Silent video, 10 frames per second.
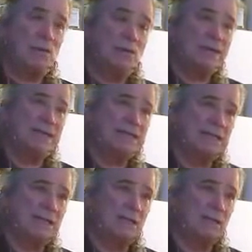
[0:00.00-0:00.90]
but we can
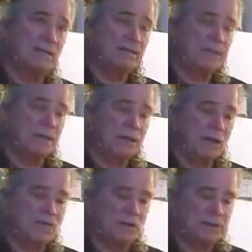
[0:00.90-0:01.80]
still
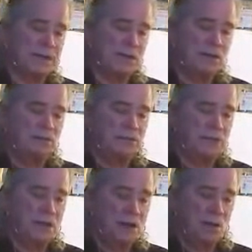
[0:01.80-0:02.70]
love ourselves.